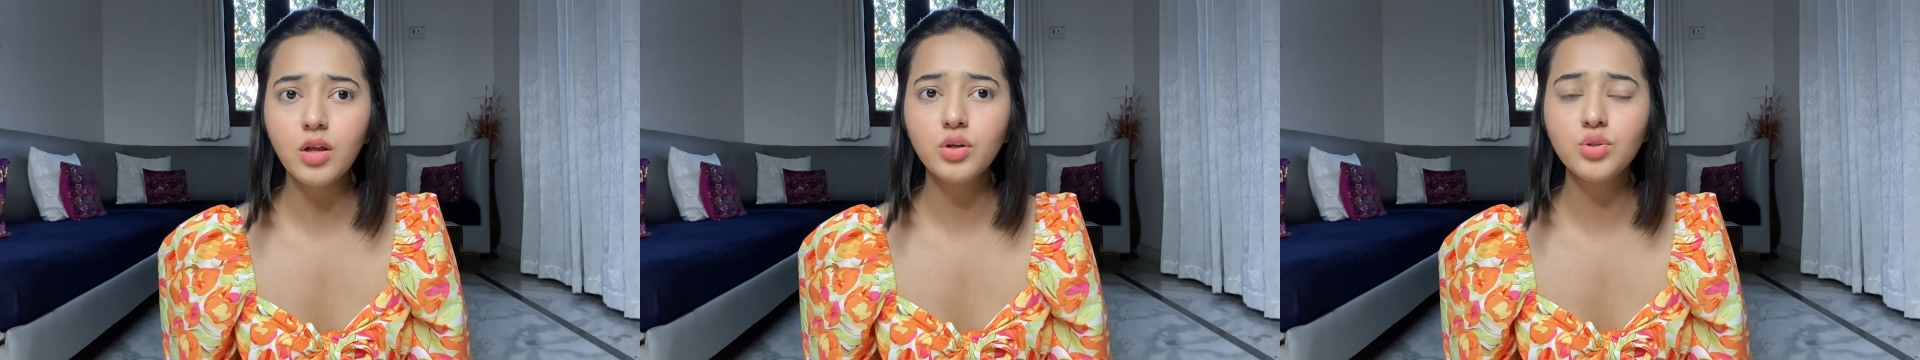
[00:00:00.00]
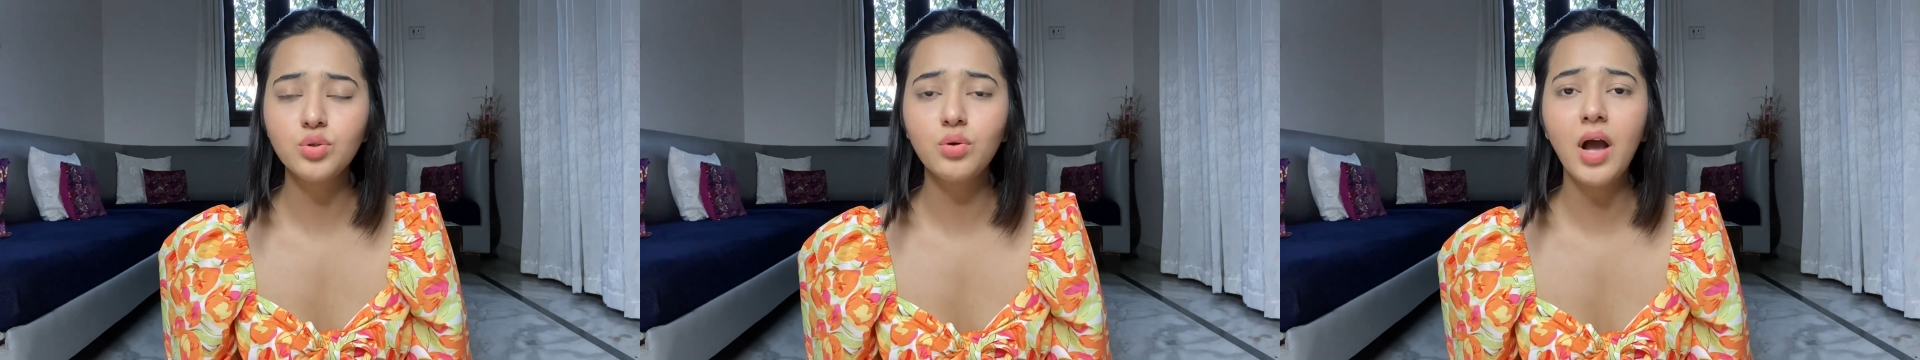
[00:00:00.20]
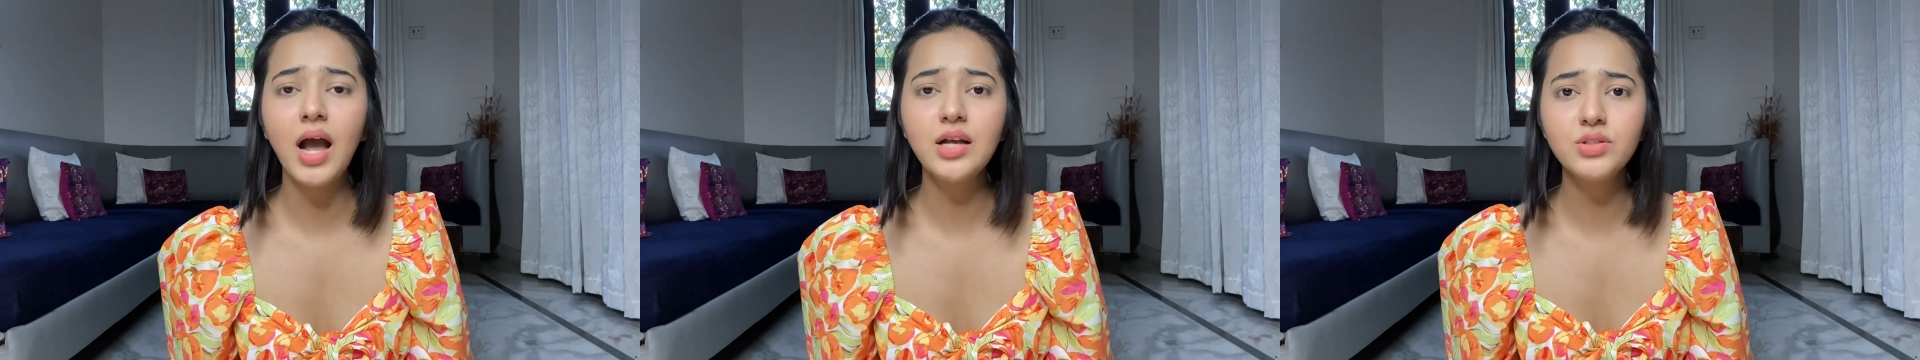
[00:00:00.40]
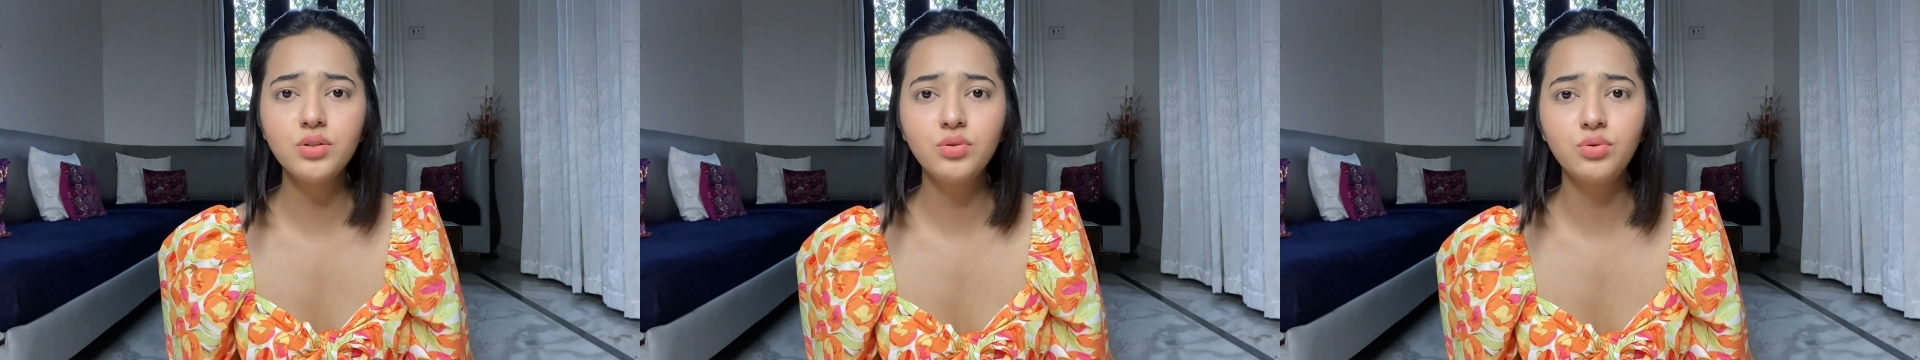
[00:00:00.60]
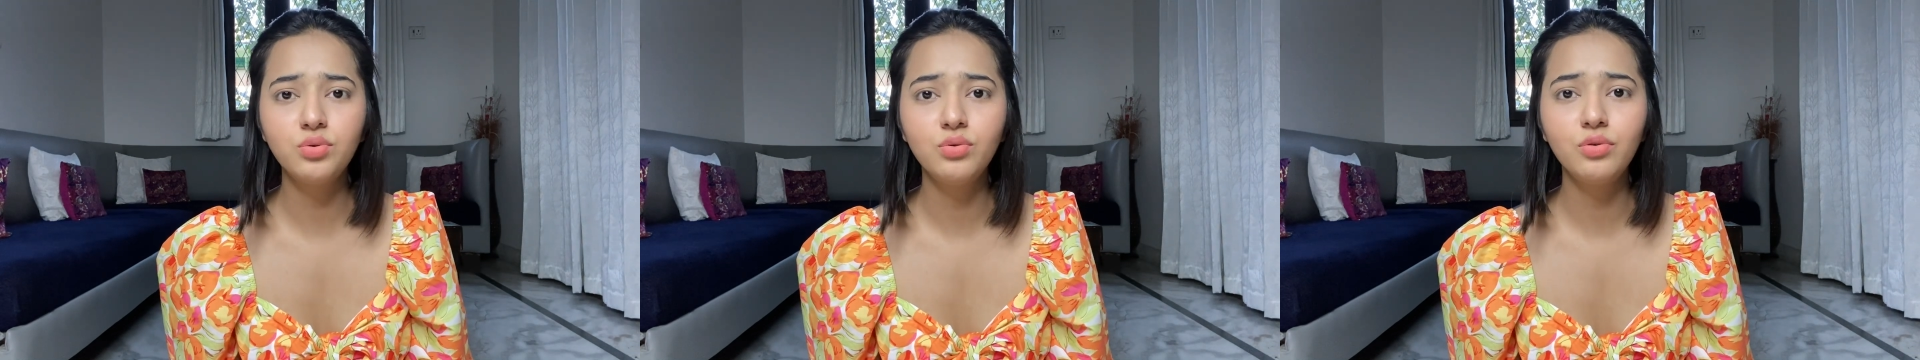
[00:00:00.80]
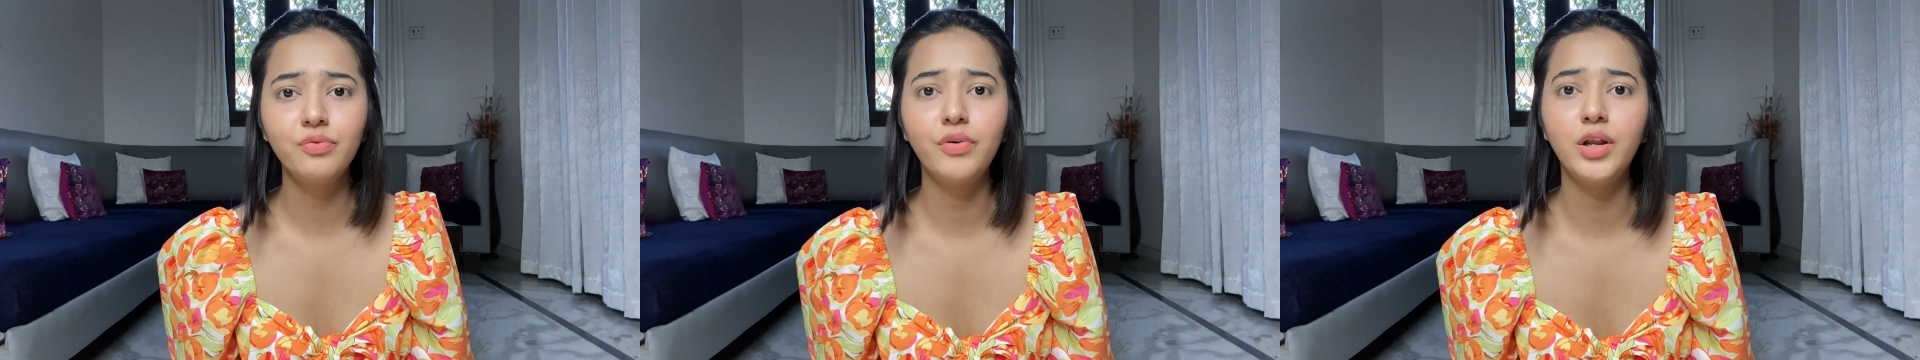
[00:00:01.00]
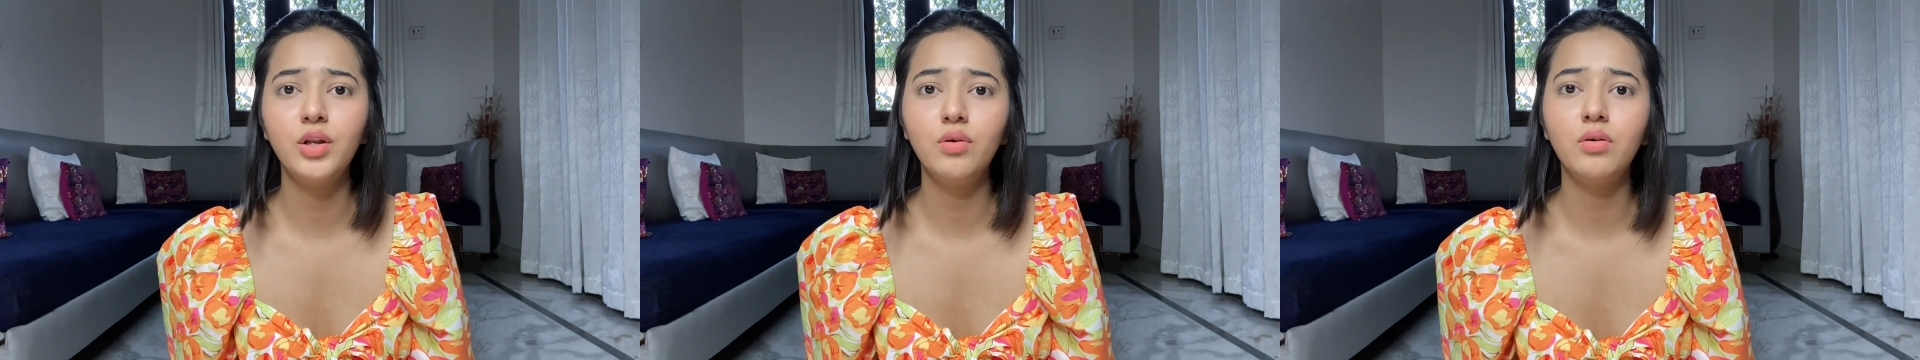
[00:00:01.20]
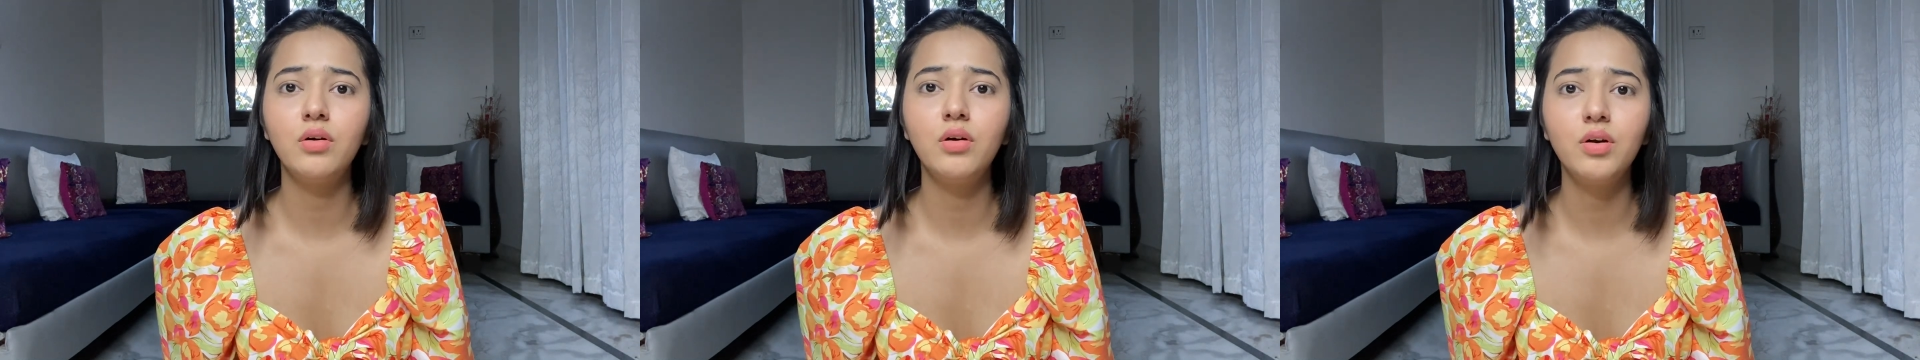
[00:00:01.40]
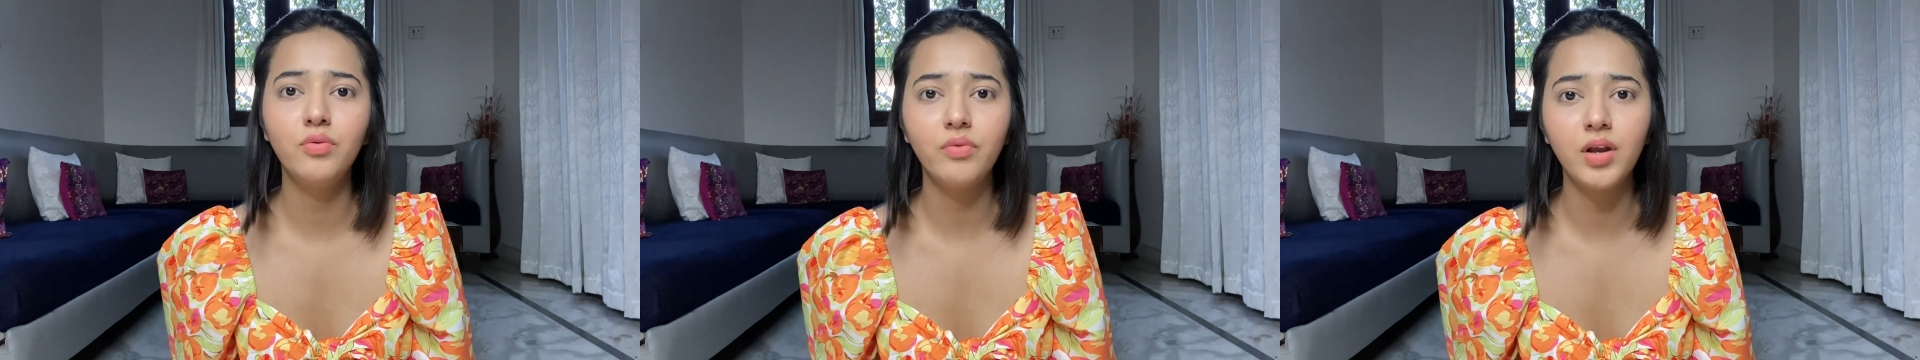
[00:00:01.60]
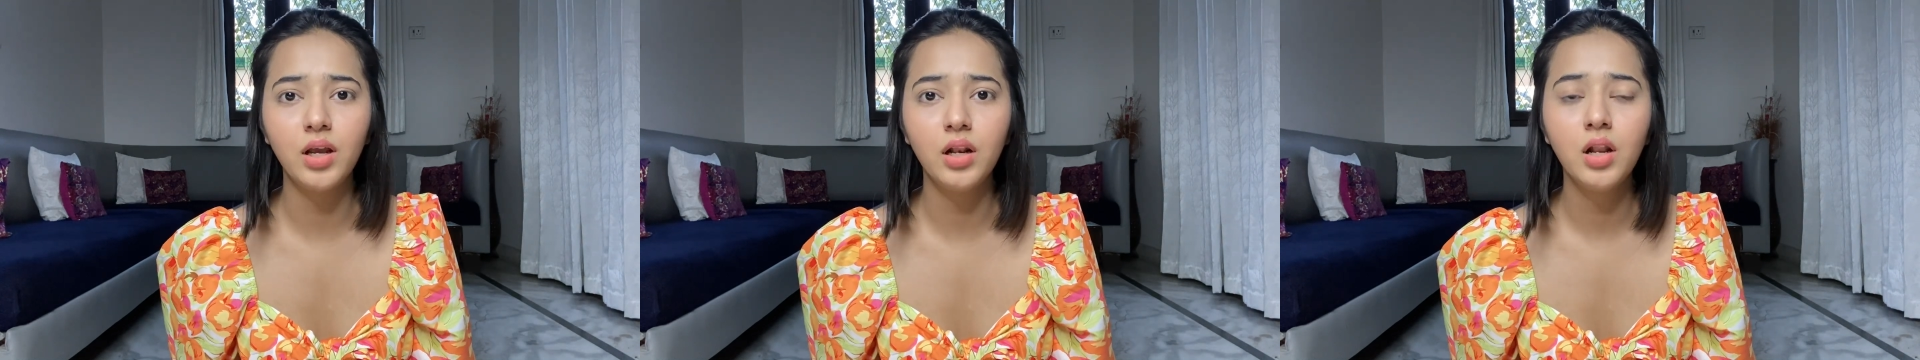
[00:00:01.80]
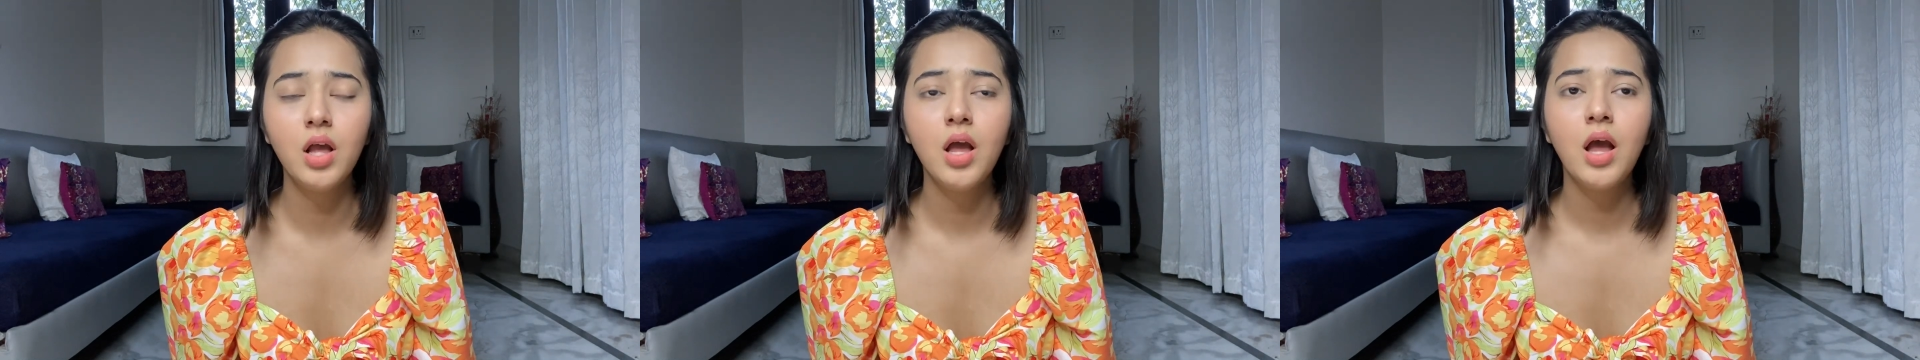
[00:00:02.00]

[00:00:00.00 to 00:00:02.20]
So as a crew, when you earn well,